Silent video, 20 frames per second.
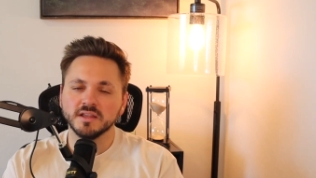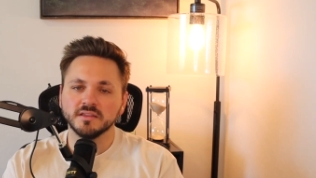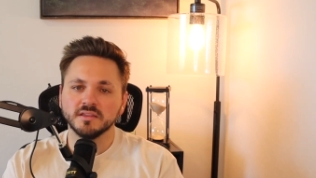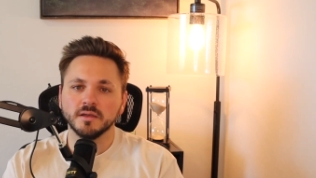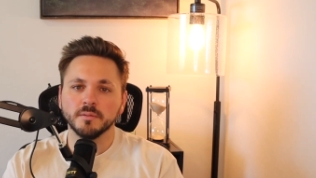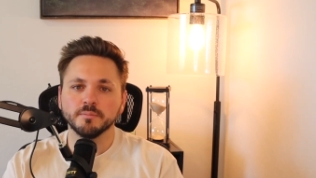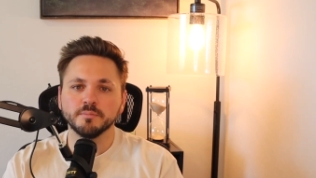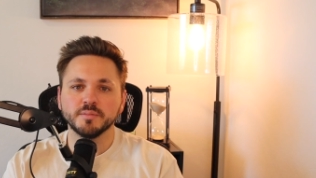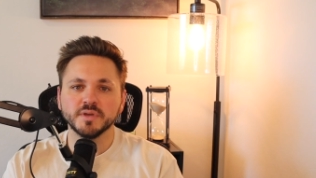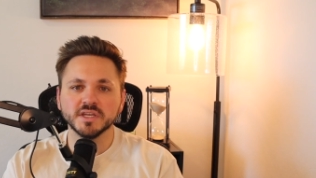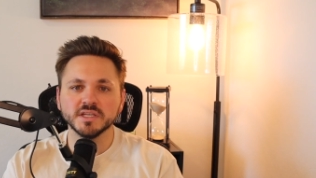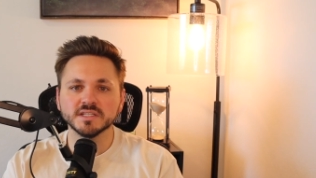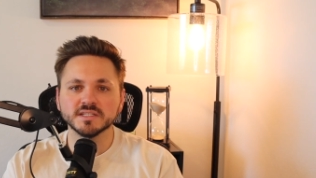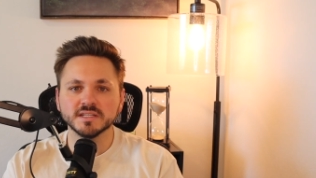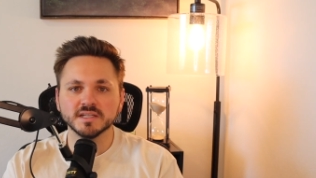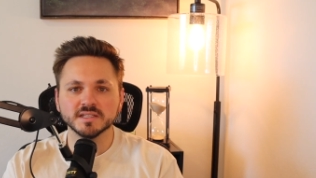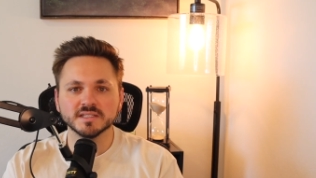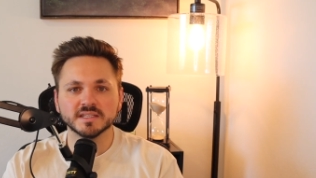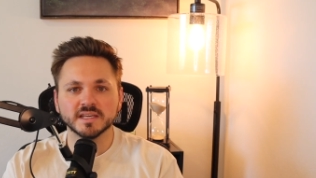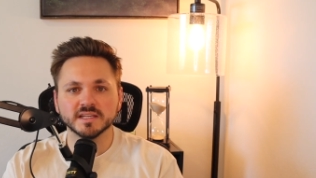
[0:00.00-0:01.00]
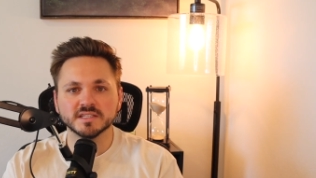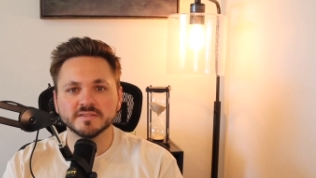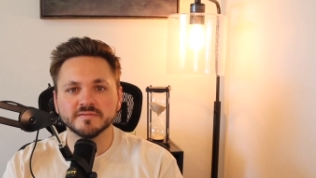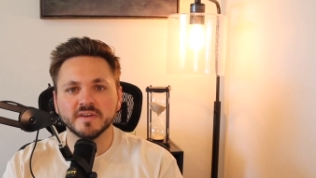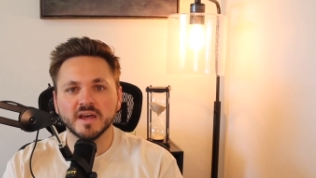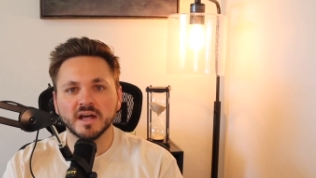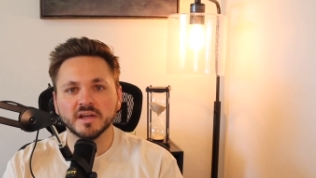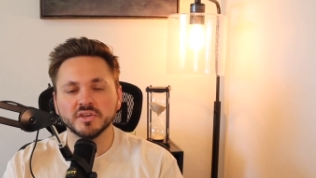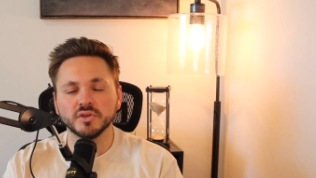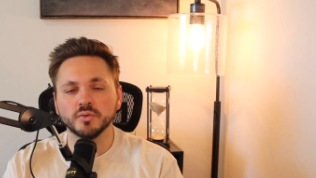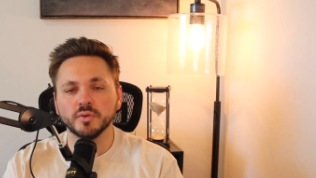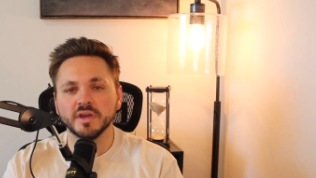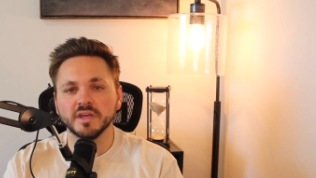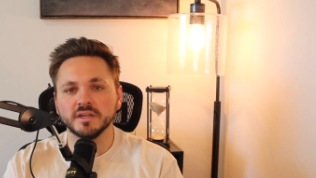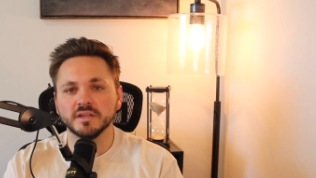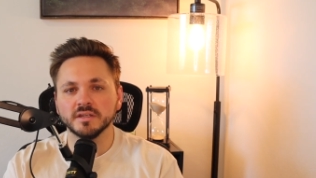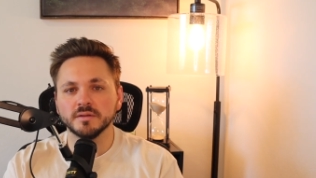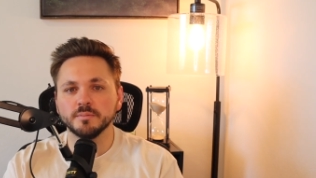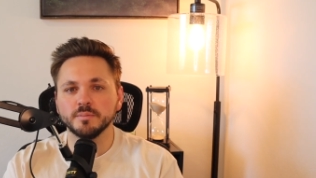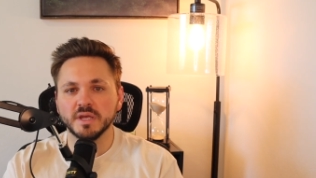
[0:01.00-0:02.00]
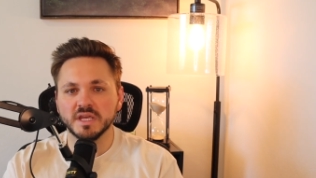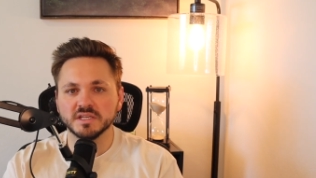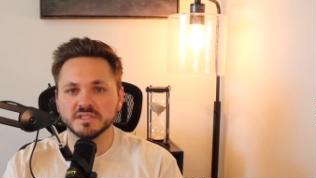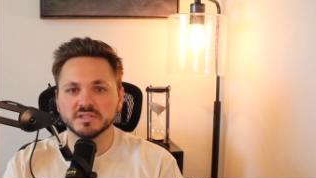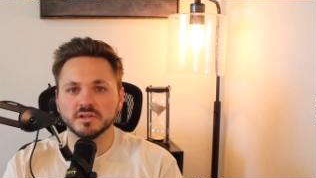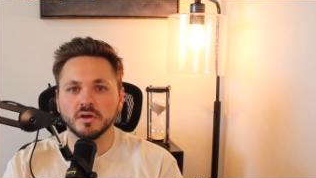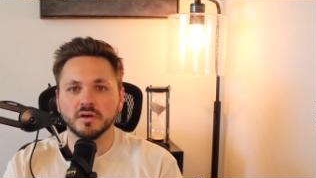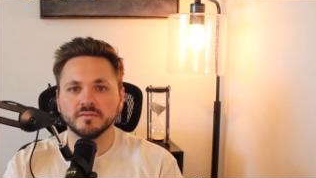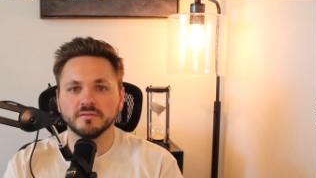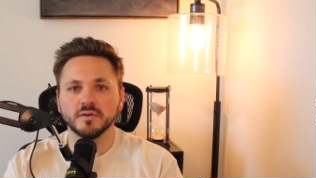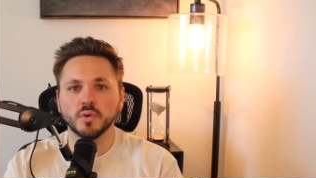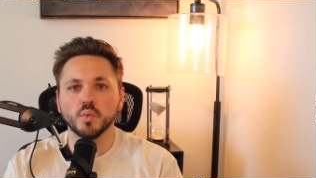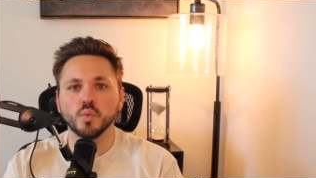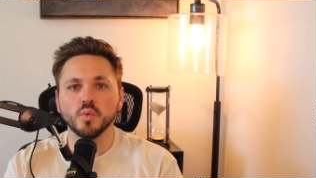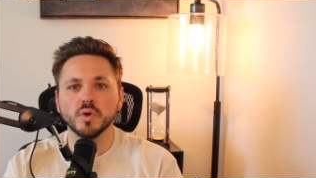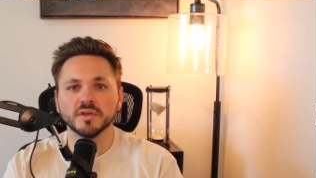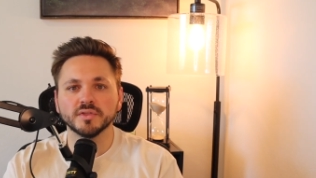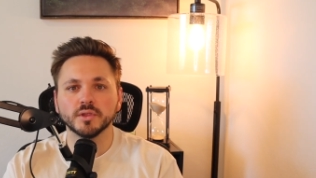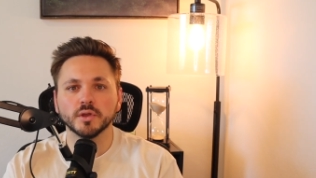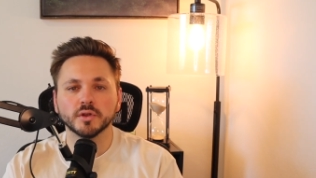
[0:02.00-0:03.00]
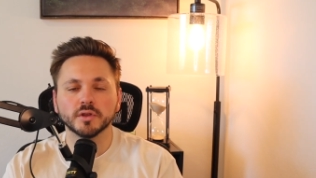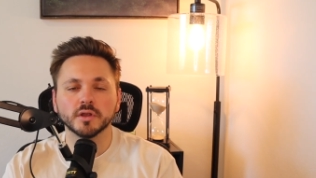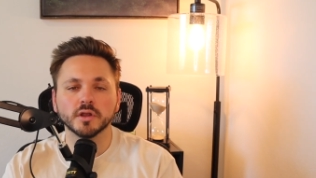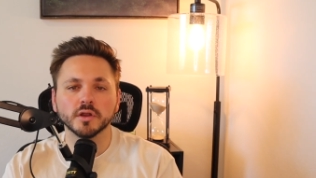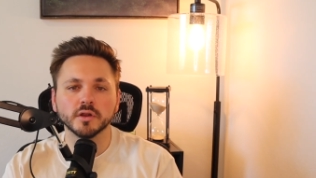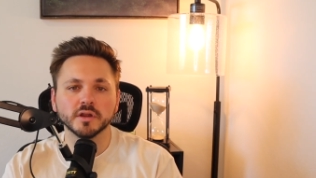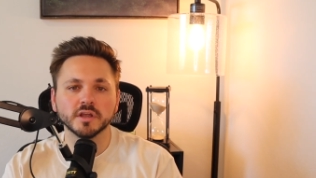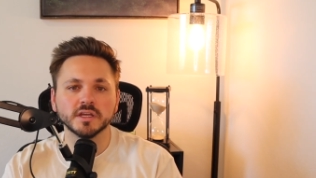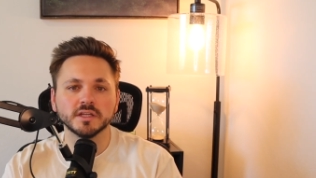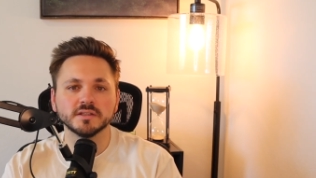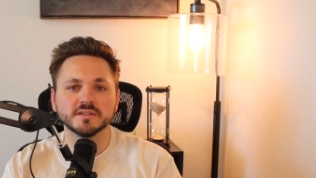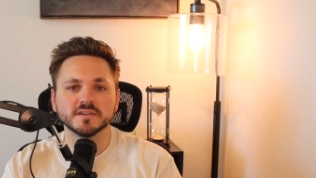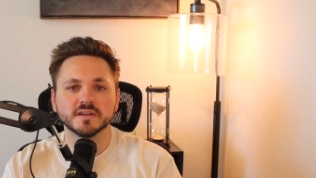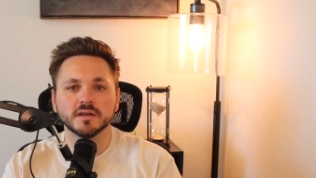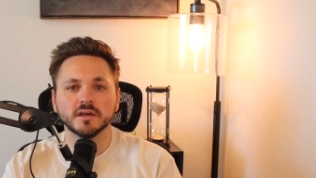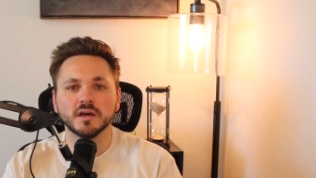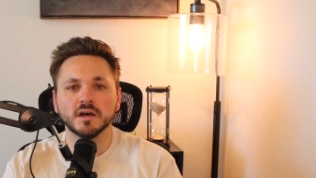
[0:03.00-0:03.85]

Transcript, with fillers: The business gets valuated based off of what their current